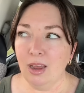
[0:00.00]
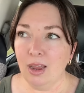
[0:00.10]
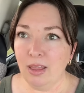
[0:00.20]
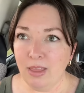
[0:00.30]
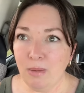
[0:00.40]

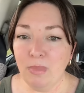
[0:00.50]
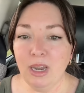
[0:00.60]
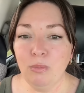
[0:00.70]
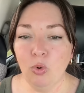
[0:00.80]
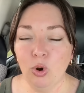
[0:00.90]
And then
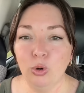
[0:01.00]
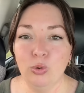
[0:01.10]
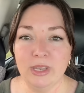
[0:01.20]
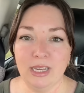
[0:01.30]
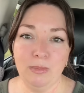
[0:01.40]
many more who
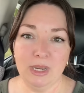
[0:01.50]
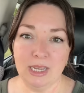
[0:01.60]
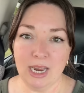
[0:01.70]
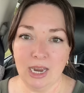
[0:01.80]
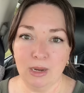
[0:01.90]
see me
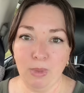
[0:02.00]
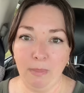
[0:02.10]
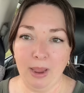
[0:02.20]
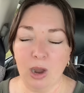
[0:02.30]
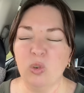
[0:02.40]
stand in my
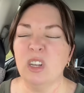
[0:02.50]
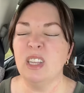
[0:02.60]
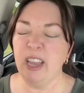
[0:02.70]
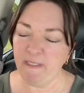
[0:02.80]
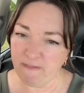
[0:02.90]
power and
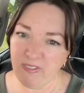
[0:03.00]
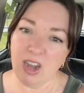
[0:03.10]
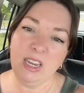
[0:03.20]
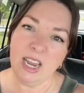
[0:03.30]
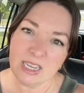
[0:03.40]
say,
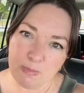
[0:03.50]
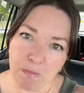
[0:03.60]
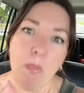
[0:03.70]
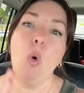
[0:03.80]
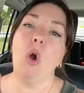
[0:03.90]
"Fuck yes,
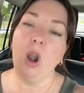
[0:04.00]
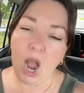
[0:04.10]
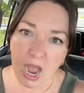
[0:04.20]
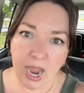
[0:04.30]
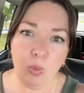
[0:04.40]
more,
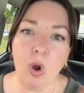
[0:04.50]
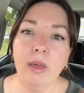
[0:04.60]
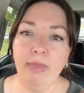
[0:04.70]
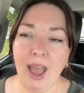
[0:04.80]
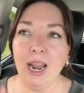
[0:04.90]
I
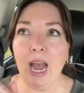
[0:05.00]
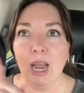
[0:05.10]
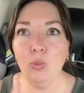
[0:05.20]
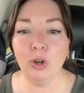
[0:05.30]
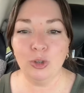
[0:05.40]
want that, I
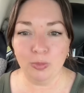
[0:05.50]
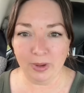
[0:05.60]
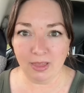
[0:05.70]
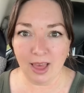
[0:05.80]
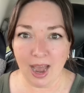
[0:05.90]
want to
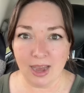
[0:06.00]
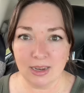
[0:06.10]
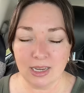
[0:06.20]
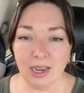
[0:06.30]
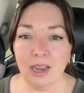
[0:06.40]
be
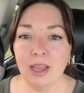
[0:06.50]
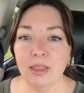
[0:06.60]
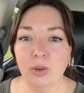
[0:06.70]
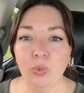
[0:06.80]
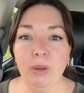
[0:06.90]
that,"
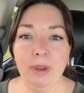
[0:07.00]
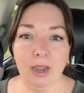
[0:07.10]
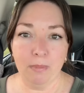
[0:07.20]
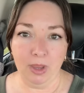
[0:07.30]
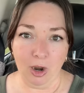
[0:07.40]
then we
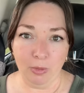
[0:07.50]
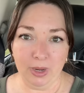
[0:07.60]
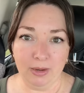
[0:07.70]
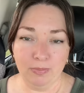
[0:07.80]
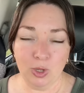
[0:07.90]
become the
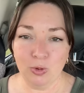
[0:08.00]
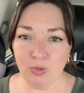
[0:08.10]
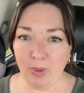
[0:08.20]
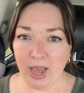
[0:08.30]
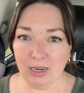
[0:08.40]
army who's
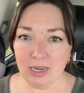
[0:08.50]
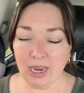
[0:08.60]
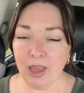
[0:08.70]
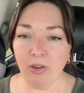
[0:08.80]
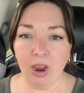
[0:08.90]
banding
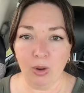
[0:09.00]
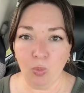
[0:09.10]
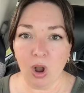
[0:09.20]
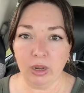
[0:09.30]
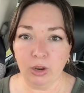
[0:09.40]
together and
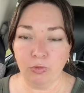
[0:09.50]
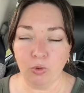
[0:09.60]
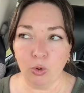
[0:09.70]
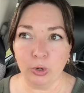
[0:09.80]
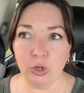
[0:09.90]
walking
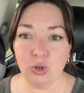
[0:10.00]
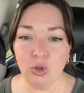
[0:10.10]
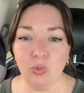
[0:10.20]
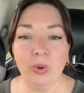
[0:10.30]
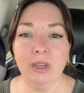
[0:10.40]
forward
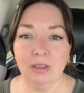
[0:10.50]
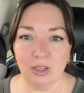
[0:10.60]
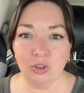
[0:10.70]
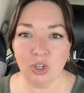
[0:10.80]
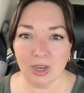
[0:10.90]
to wield
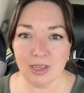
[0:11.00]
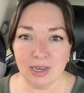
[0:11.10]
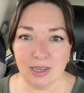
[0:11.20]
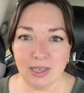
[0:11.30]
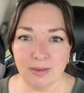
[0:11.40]
this
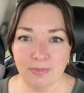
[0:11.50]
justice.